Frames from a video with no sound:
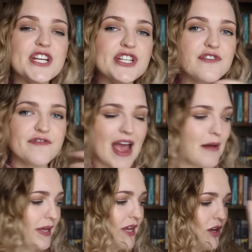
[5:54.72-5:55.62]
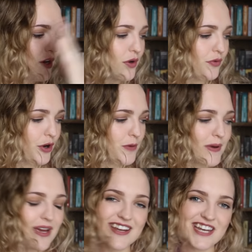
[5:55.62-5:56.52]
fictional family, group,
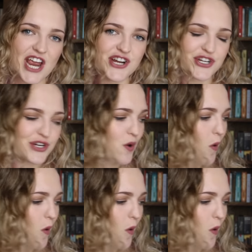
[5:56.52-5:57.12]
nation,